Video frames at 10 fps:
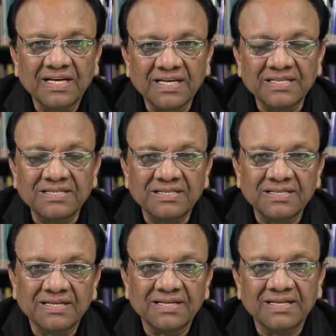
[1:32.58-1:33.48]
is
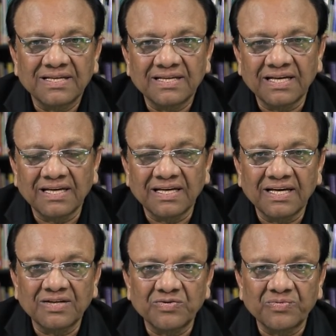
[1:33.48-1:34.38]

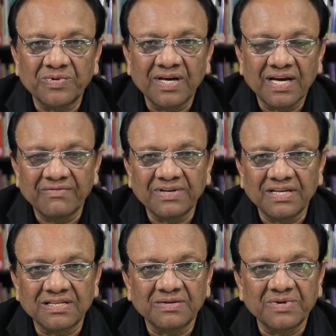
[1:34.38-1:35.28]
declared to be having
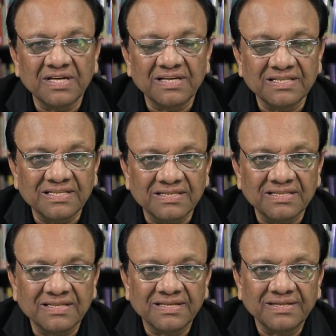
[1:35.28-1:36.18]
a terminal
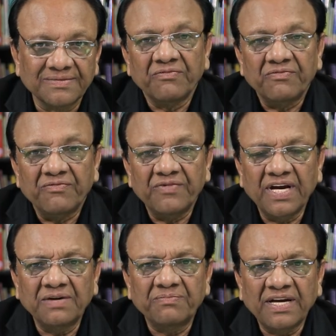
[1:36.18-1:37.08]
disease. We
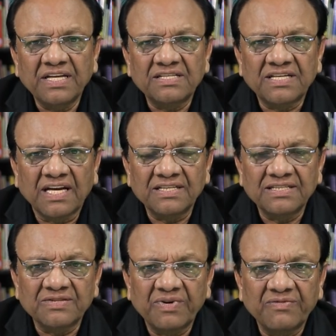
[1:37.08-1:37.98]
had many
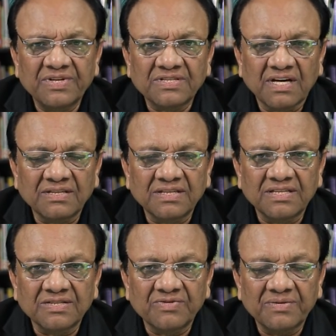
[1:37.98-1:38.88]
challenges when we started
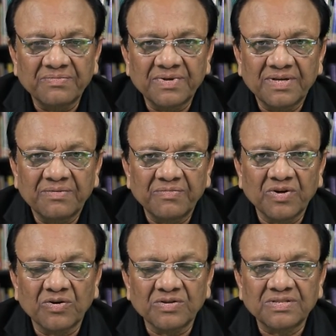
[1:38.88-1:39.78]
this one
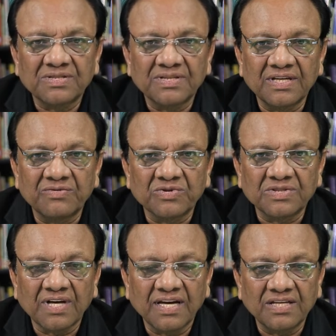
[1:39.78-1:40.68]
because it
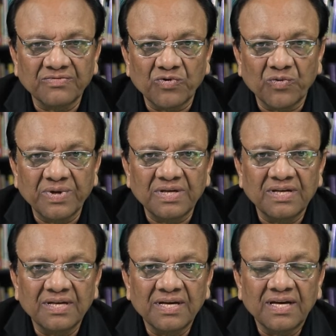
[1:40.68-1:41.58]
was height of COVID
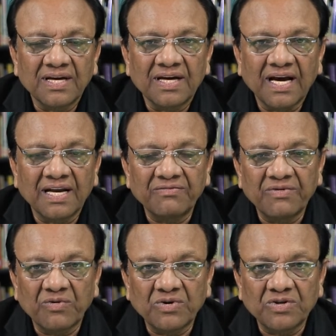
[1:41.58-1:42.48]
and
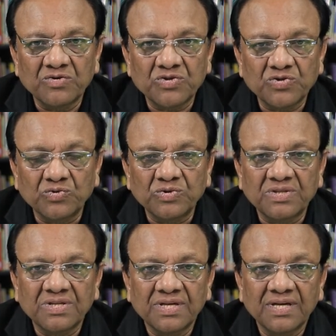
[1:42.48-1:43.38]
we wanted to shoot